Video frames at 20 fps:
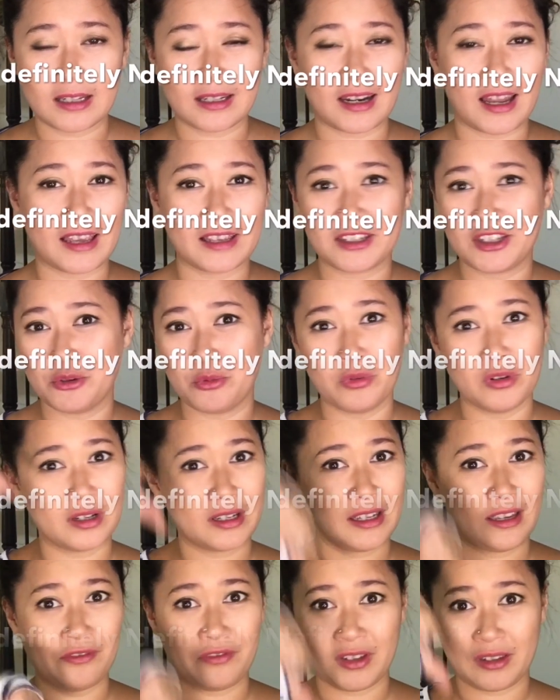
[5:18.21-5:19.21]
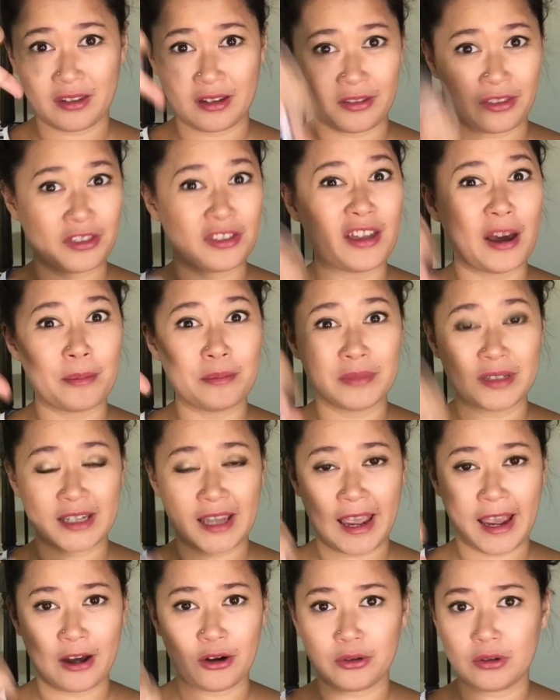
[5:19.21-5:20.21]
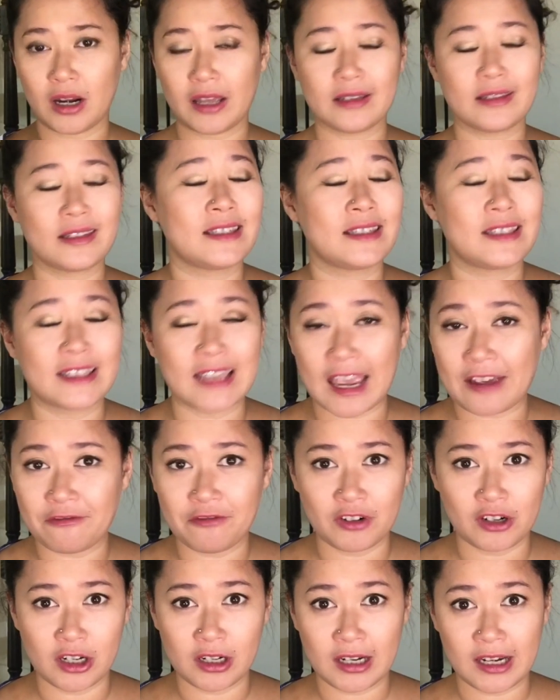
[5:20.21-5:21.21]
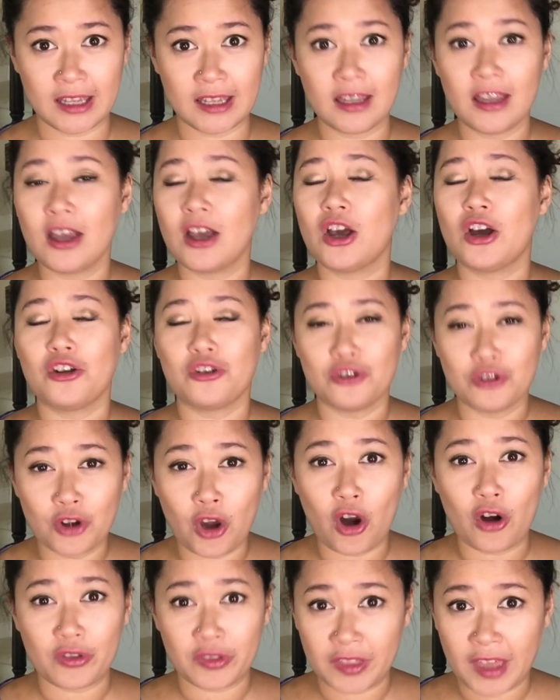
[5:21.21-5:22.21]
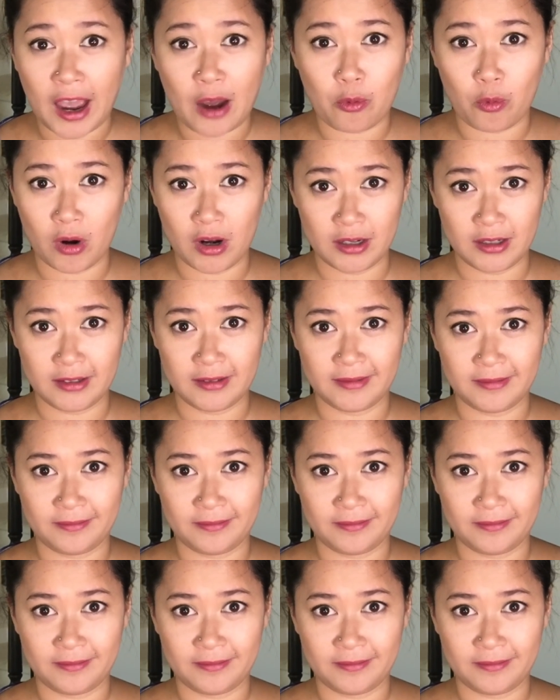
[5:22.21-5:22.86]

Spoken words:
Like you will give it a thumb down, definitely not that one.